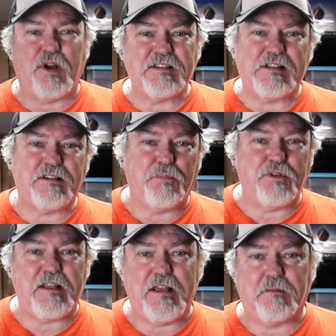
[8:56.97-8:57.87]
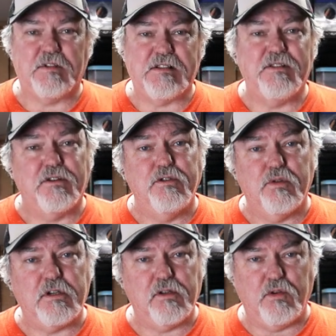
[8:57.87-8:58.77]
we're all set to put the animals in their
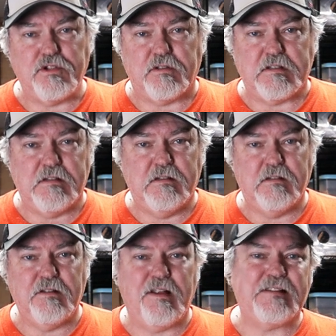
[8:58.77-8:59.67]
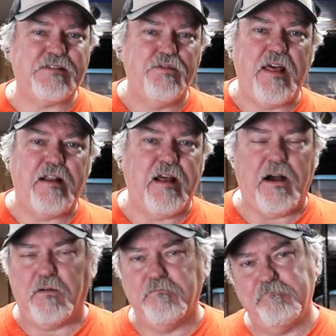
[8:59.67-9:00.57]
new enclosures. Let's do that now.